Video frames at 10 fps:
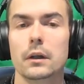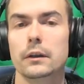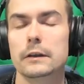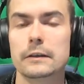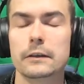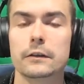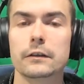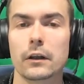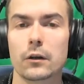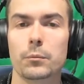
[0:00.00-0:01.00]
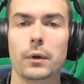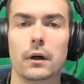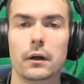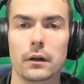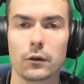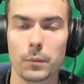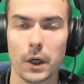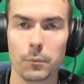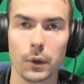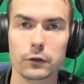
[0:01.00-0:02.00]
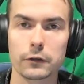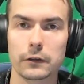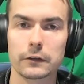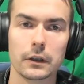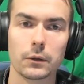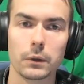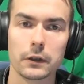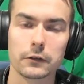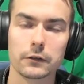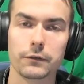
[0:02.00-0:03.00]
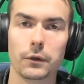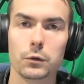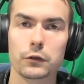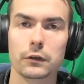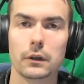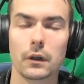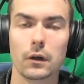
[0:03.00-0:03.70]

This is the second part of my boxing series focusing